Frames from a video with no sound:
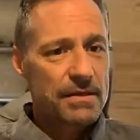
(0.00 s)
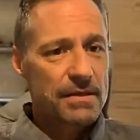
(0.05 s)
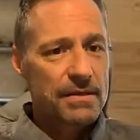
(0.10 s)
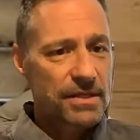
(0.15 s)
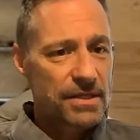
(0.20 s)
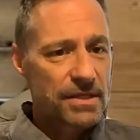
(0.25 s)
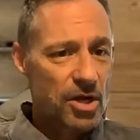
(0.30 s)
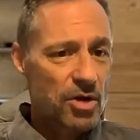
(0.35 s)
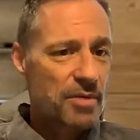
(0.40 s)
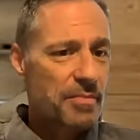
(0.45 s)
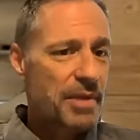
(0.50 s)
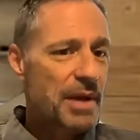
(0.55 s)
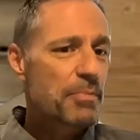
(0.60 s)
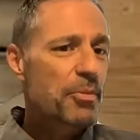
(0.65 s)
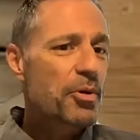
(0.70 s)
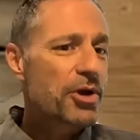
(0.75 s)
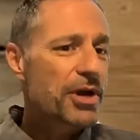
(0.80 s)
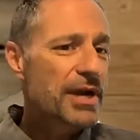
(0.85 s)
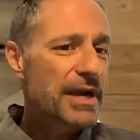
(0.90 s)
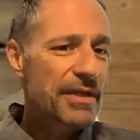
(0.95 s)
You know, am I
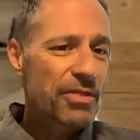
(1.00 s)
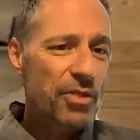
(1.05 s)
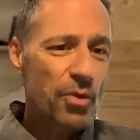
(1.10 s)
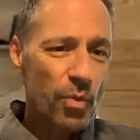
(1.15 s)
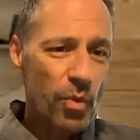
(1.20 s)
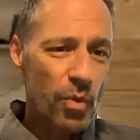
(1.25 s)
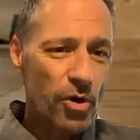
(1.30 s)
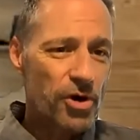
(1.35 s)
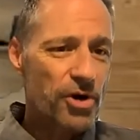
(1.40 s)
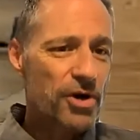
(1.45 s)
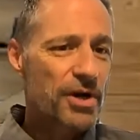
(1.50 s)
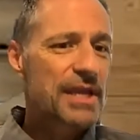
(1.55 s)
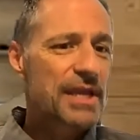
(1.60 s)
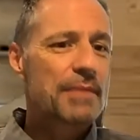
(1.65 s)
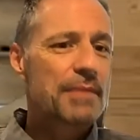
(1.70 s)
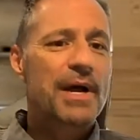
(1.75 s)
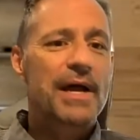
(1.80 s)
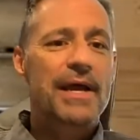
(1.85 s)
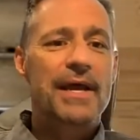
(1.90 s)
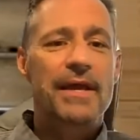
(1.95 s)
putting in the work? Am
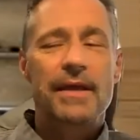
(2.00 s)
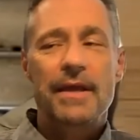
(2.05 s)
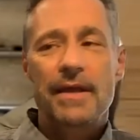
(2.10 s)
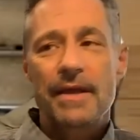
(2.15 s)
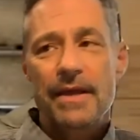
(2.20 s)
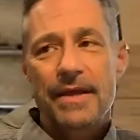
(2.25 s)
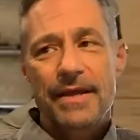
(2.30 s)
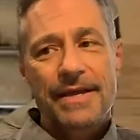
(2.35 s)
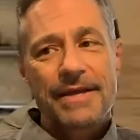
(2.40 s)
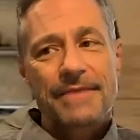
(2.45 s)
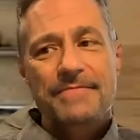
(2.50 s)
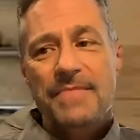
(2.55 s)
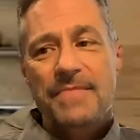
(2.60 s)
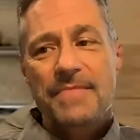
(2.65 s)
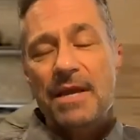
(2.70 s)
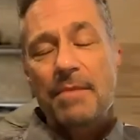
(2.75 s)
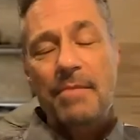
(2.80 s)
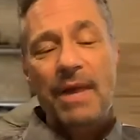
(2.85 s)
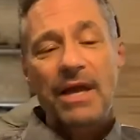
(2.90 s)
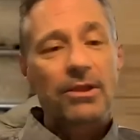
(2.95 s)
I
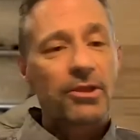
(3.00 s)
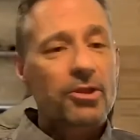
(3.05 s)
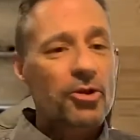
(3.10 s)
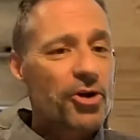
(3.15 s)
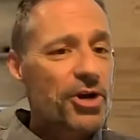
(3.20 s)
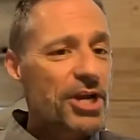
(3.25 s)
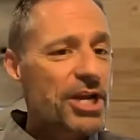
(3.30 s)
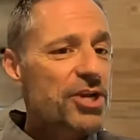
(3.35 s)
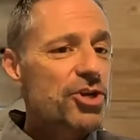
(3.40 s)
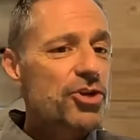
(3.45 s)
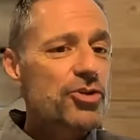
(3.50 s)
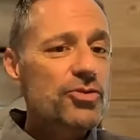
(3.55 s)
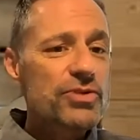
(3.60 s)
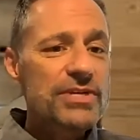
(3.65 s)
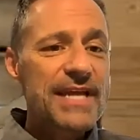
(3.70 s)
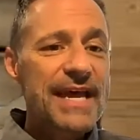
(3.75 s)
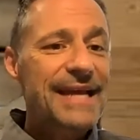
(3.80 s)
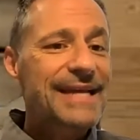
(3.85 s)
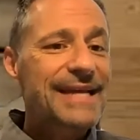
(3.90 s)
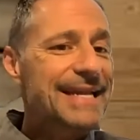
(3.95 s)
am I learning new
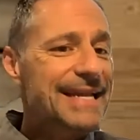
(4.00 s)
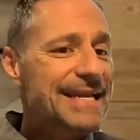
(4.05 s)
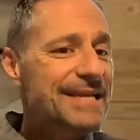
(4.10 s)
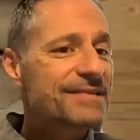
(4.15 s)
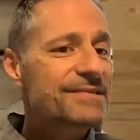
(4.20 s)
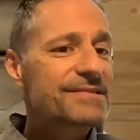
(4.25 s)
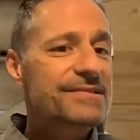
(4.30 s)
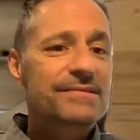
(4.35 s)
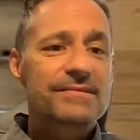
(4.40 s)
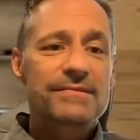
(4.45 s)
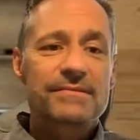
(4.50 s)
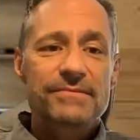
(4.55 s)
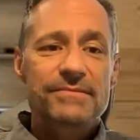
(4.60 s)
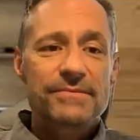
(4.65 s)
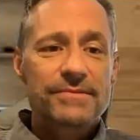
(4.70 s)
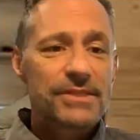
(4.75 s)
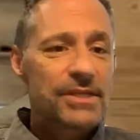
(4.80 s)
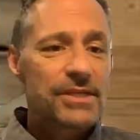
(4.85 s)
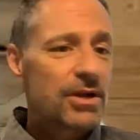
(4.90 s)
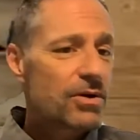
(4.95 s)
techniques?
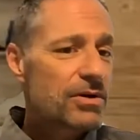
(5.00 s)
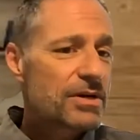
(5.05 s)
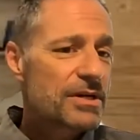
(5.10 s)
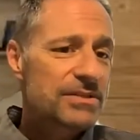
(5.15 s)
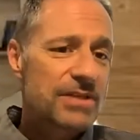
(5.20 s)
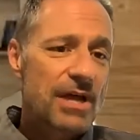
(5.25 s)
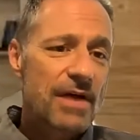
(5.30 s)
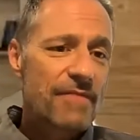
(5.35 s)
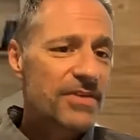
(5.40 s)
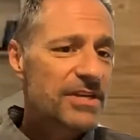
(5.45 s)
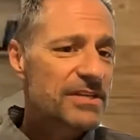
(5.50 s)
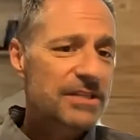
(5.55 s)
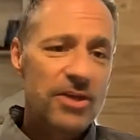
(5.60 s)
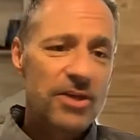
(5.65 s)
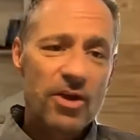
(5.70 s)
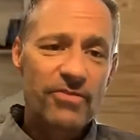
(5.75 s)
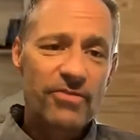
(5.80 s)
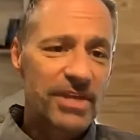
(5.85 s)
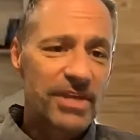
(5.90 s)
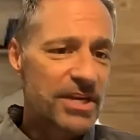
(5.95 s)
You know, because obviously
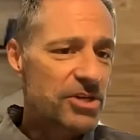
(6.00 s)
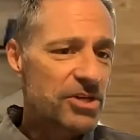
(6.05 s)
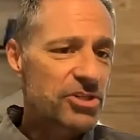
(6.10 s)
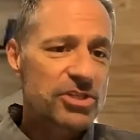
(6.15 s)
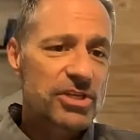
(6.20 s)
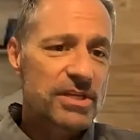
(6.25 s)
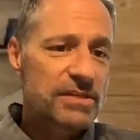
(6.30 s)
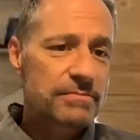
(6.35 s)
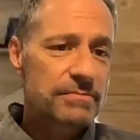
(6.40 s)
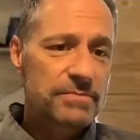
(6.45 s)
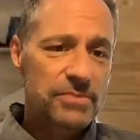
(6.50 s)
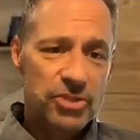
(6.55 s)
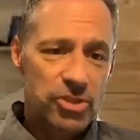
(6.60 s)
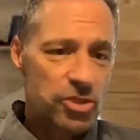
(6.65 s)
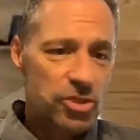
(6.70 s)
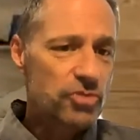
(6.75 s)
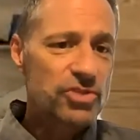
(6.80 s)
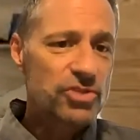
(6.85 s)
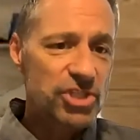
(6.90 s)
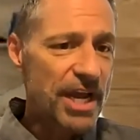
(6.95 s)
over the years
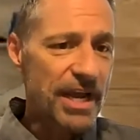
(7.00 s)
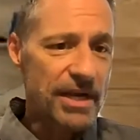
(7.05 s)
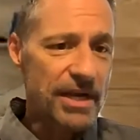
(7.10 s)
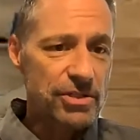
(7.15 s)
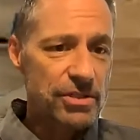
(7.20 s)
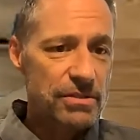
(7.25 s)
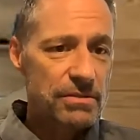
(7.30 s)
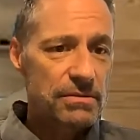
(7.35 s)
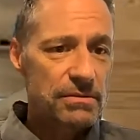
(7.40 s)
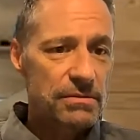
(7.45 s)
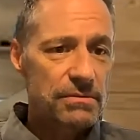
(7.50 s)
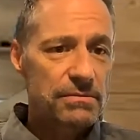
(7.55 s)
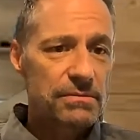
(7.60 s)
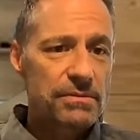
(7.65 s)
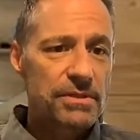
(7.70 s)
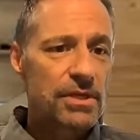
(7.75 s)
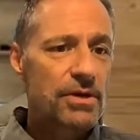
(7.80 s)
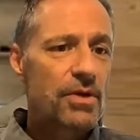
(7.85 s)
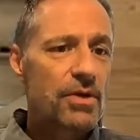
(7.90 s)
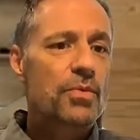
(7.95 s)
students change.
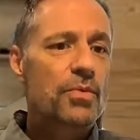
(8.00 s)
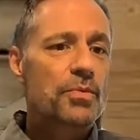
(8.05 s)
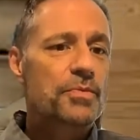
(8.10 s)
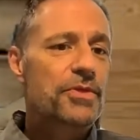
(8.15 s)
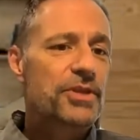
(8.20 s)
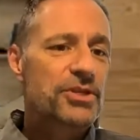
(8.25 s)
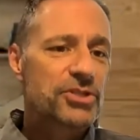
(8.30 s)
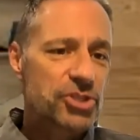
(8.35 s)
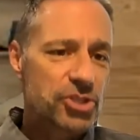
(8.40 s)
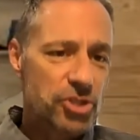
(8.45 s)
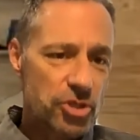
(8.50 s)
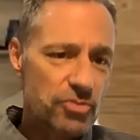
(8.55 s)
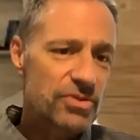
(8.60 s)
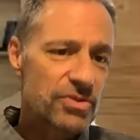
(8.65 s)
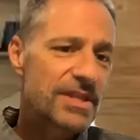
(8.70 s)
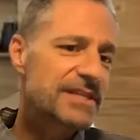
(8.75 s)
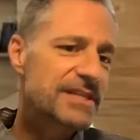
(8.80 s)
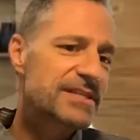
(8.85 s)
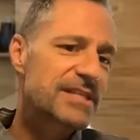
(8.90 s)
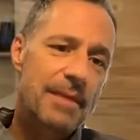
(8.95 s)
You know, the student
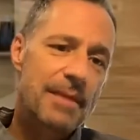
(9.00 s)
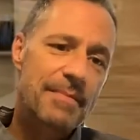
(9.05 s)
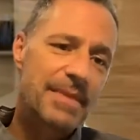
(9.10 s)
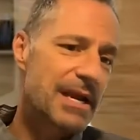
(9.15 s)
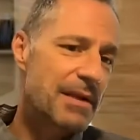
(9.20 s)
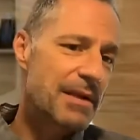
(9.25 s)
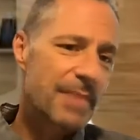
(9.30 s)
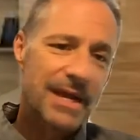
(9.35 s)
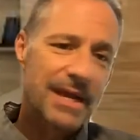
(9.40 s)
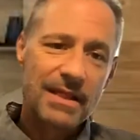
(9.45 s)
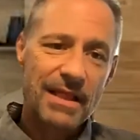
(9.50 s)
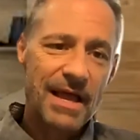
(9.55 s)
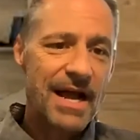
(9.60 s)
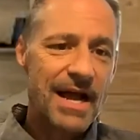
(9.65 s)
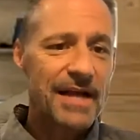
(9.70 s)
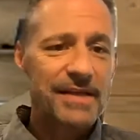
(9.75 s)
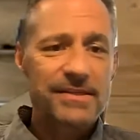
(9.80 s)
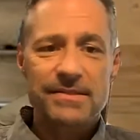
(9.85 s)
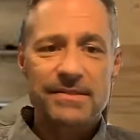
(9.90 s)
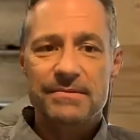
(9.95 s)
that's coming into my
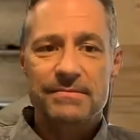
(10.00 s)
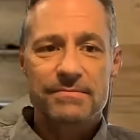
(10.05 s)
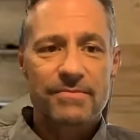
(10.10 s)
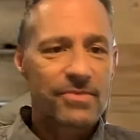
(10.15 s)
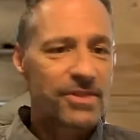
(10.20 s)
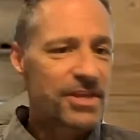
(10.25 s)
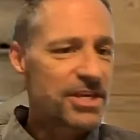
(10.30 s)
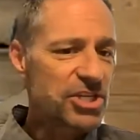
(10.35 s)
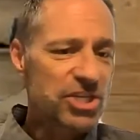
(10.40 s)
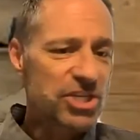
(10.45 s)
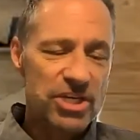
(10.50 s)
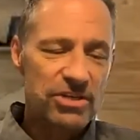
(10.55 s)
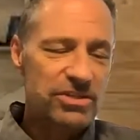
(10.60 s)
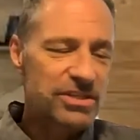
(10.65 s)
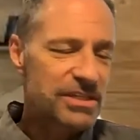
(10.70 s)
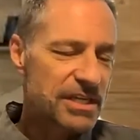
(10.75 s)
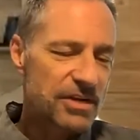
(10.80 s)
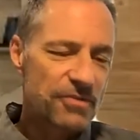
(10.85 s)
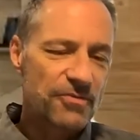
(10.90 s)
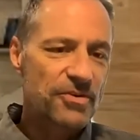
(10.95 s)
class this year is
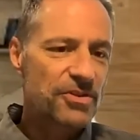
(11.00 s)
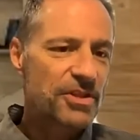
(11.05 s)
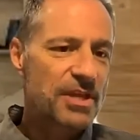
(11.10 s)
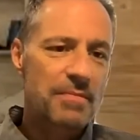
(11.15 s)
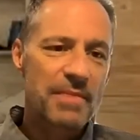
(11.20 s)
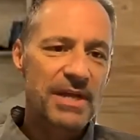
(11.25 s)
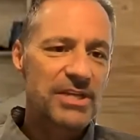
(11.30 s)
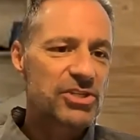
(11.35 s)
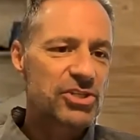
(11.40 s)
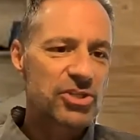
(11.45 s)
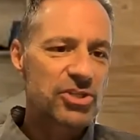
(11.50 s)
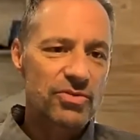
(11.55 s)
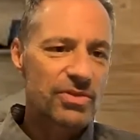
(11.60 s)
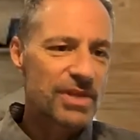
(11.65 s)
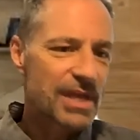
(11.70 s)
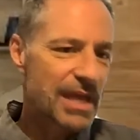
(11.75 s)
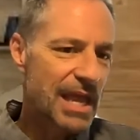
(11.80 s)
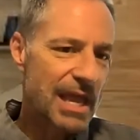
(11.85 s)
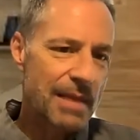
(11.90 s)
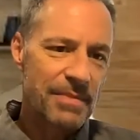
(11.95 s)
different than my student that
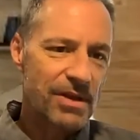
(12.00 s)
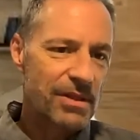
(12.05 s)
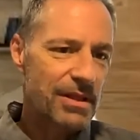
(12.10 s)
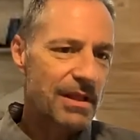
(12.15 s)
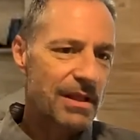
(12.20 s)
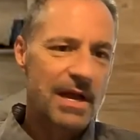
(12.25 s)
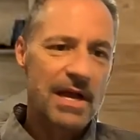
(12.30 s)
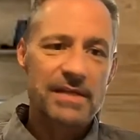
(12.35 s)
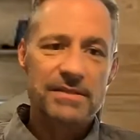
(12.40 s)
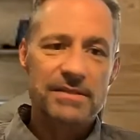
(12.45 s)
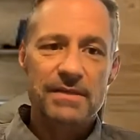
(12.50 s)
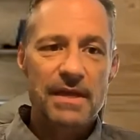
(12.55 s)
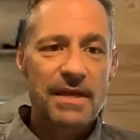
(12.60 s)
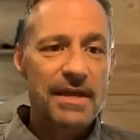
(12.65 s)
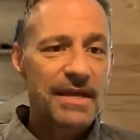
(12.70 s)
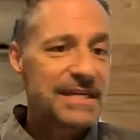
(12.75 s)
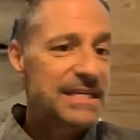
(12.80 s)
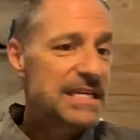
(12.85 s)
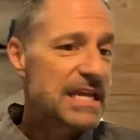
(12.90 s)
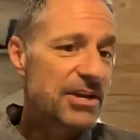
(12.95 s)
came into the class
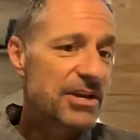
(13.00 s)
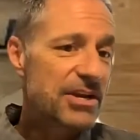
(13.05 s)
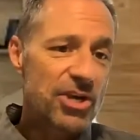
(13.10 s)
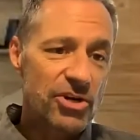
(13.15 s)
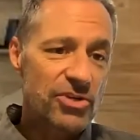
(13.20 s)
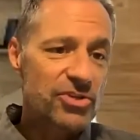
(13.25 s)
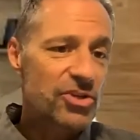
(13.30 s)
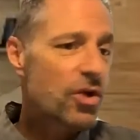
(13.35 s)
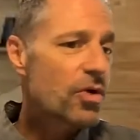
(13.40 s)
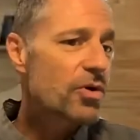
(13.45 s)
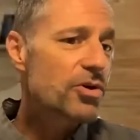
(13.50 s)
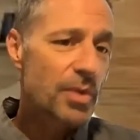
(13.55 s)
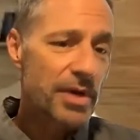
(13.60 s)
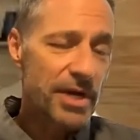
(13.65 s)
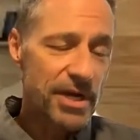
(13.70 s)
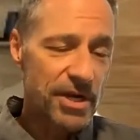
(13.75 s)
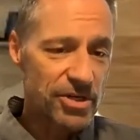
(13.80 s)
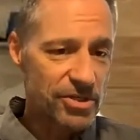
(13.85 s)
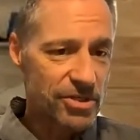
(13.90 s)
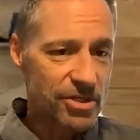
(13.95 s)
10 years ago or 20
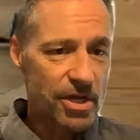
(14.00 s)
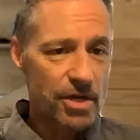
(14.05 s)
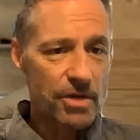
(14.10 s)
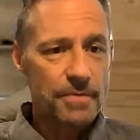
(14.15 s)
years ago.